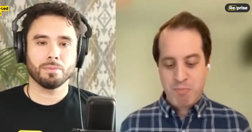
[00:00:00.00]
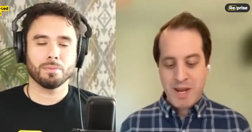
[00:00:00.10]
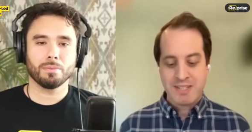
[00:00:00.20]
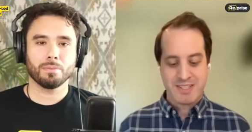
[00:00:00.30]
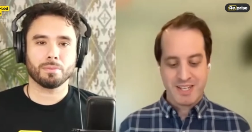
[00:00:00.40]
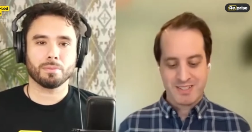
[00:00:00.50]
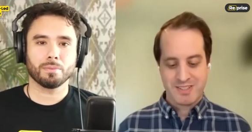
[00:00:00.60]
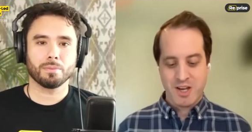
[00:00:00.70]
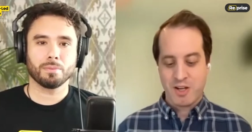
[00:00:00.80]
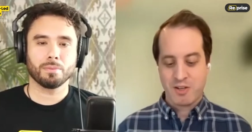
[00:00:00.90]

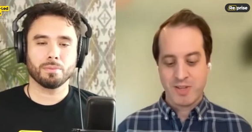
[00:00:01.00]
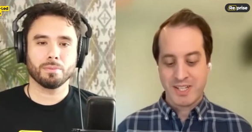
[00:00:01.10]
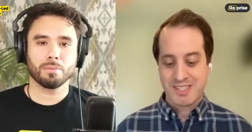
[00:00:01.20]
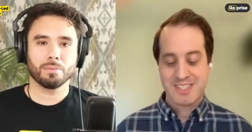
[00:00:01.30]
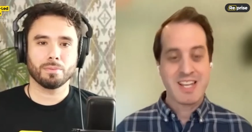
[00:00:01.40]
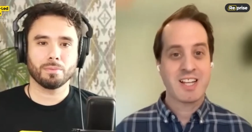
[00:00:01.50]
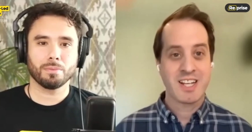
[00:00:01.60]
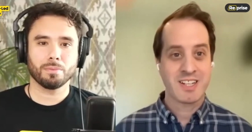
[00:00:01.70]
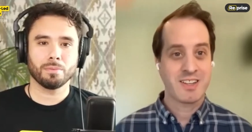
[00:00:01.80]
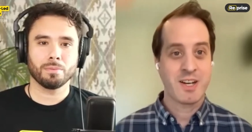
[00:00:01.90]
Speaker 1: basics of like
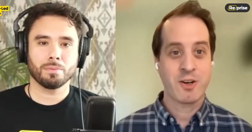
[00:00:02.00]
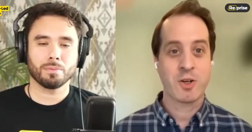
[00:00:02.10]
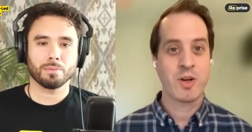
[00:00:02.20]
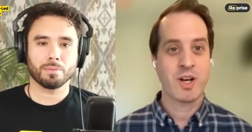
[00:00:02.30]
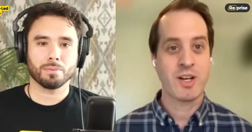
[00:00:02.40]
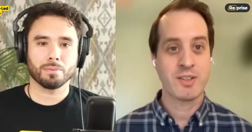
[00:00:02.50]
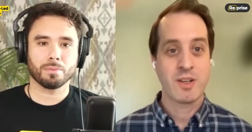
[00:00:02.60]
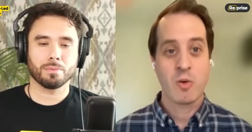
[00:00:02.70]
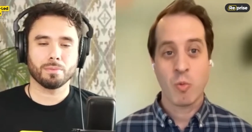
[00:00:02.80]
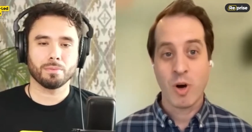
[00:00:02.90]
selling that are going on.
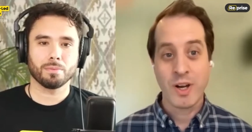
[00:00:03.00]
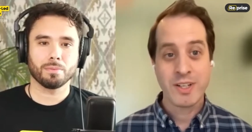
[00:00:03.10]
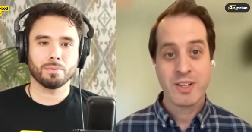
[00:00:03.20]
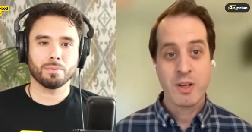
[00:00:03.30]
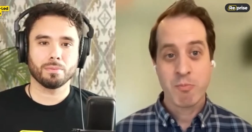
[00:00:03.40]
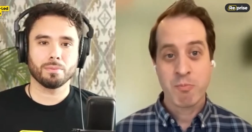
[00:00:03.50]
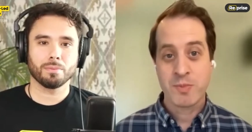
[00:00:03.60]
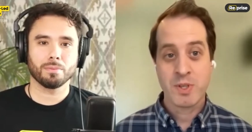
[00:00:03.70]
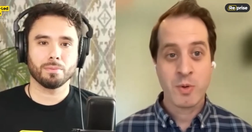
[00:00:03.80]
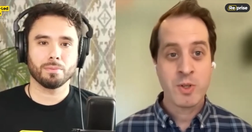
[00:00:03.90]
One,
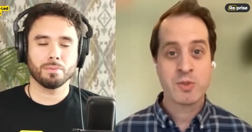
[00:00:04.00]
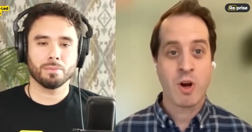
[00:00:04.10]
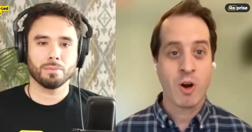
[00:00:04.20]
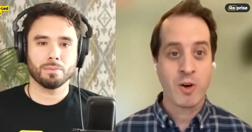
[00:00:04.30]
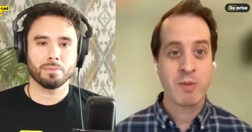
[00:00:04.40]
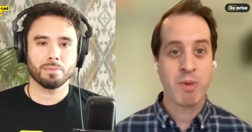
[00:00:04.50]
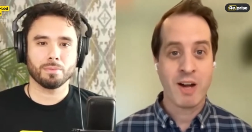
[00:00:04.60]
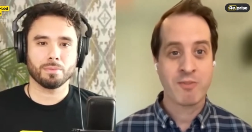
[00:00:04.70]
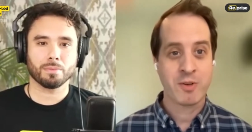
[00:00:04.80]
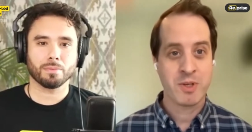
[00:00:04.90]
someone who's already
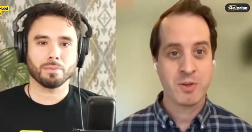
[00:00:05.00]
bought from